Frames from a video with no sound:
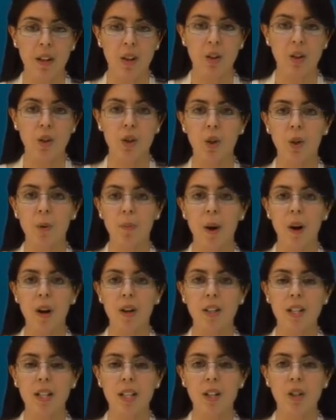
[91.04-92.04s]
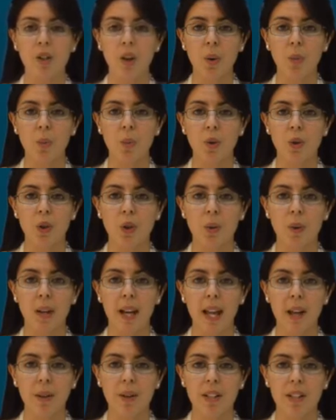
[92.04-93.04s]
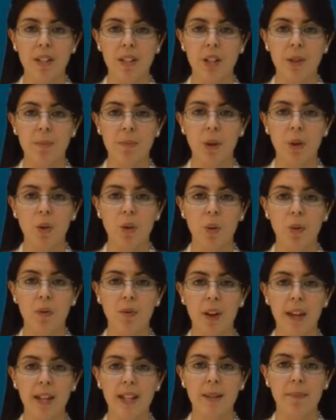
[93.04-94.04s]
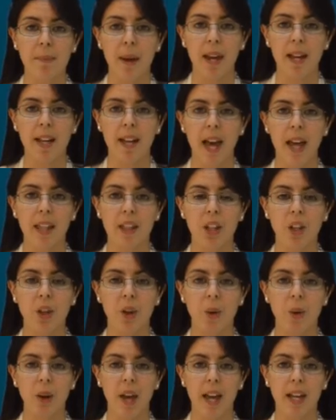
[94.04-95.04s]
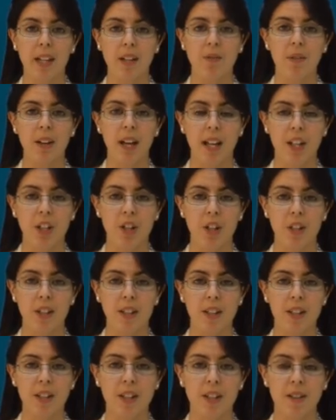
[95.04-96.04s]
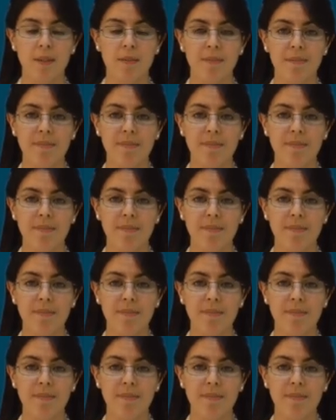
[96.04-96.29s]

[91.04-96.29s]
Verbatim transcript: The two parties don't want to allow this dispute to affect Spain and the UK's relations.